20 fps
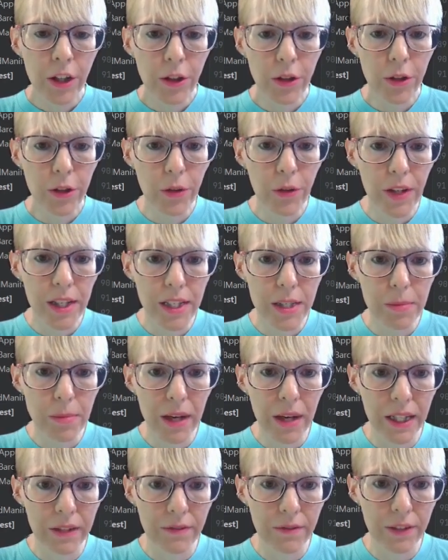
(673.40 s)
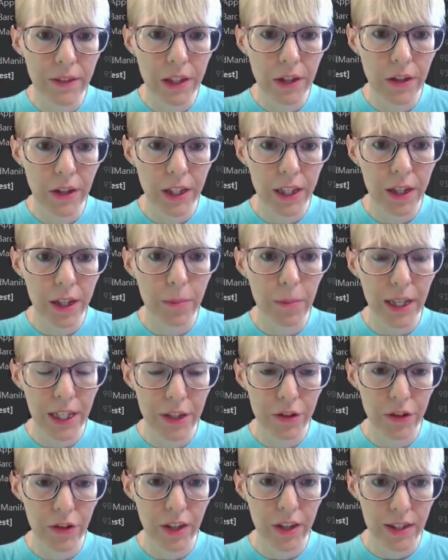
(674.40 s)
You do this by configuring a
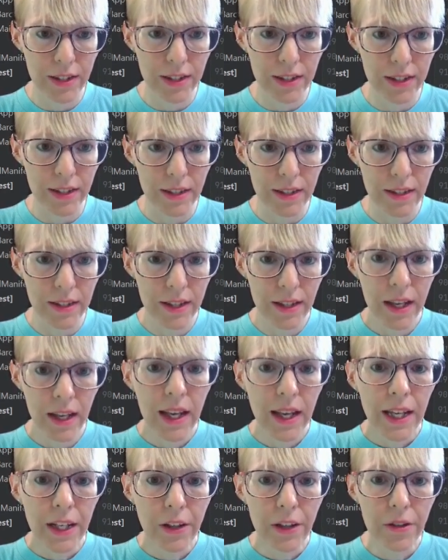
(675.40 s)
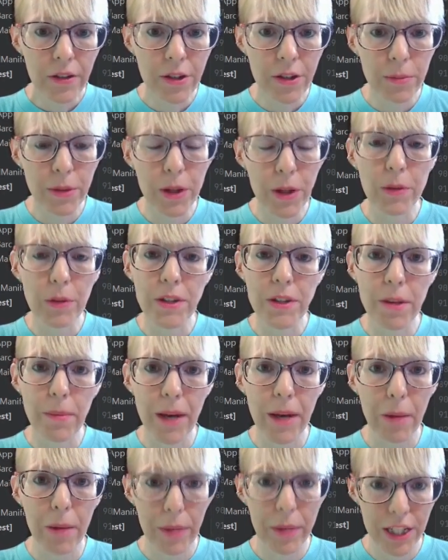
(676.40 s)
pager instance. Here are some notes
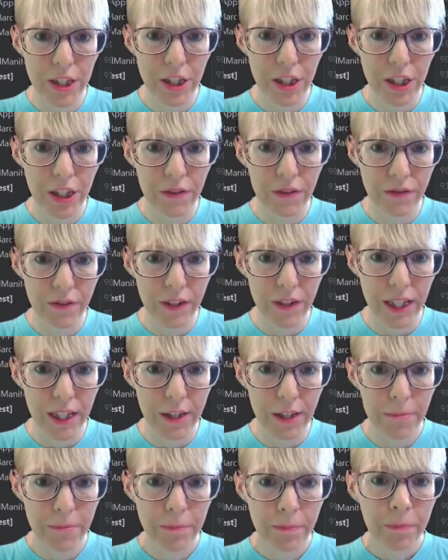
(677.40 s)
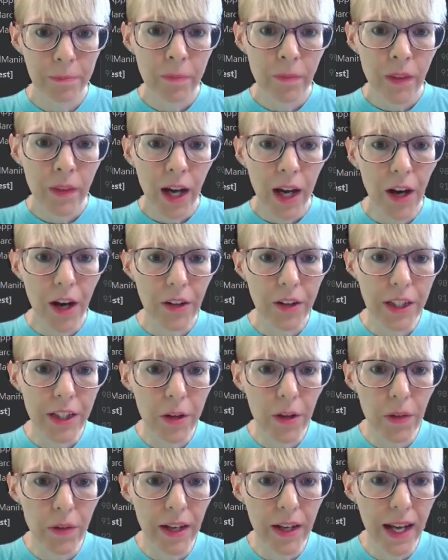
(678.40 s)
about paging config. I already
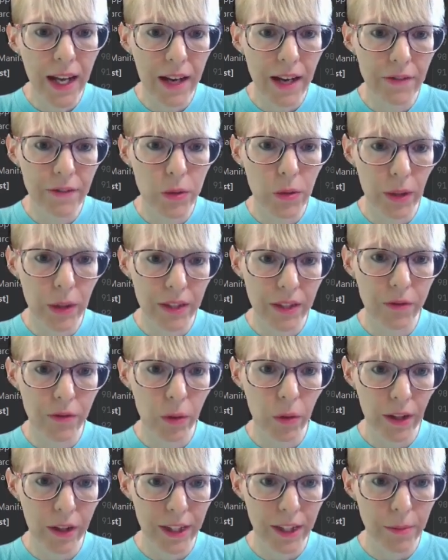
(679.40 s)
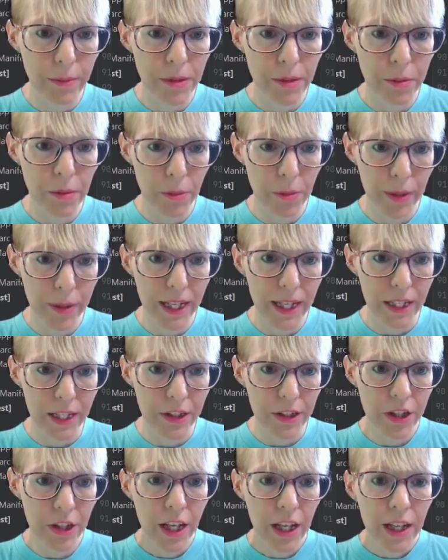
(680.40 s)
know that I have 24 items per
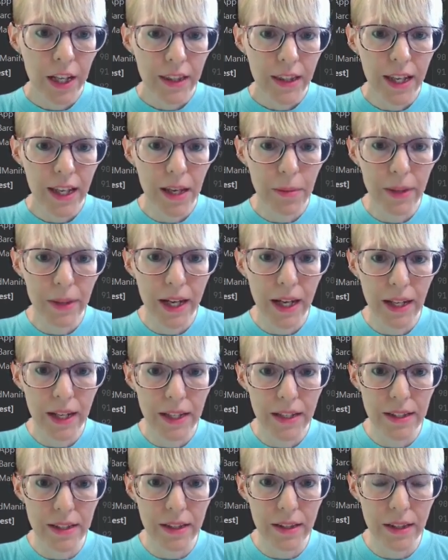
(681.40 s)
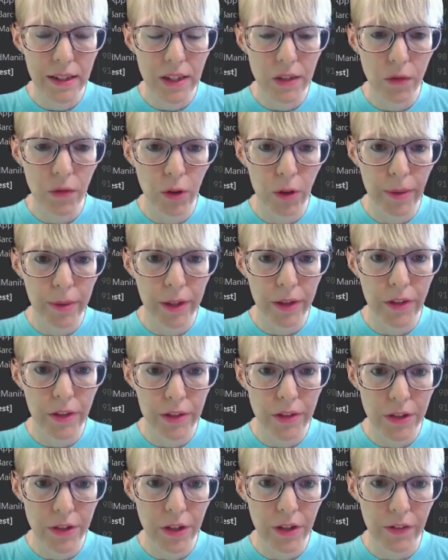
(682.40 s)
page. The API has done this for me on
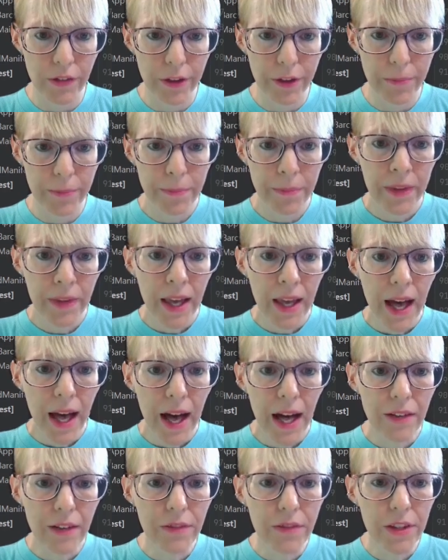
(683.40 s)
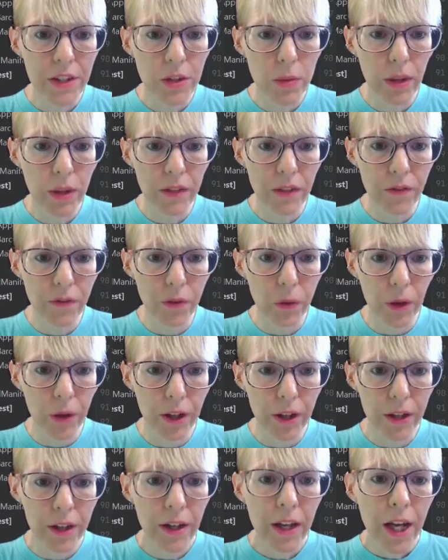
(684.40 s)
the server. Out of the
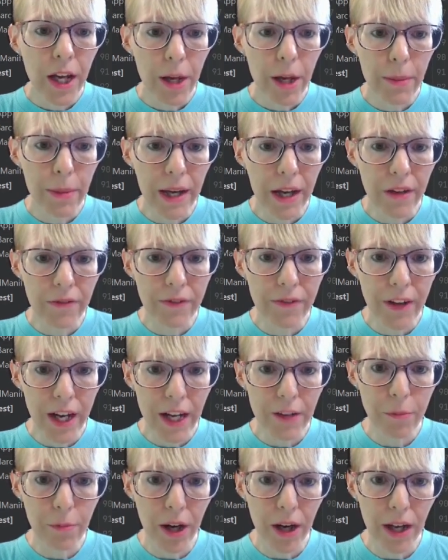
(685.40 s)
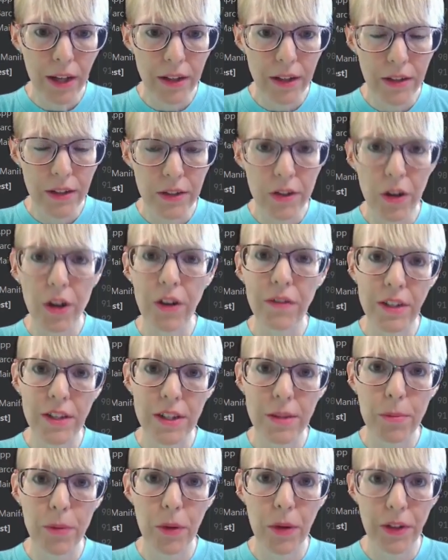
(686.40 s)
24, about 5 products are
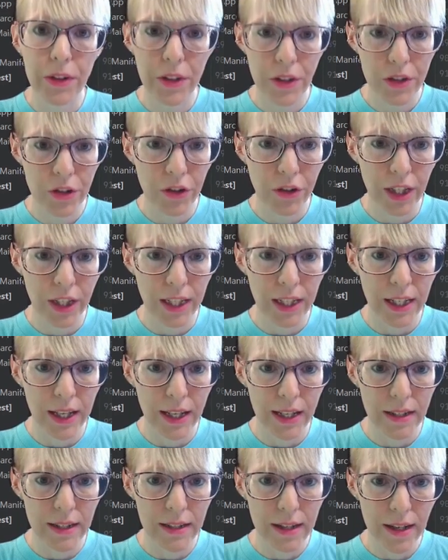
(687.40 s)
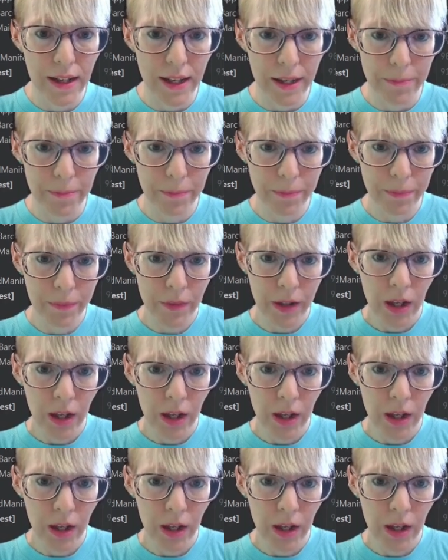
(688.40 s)
visible on the screen at a time.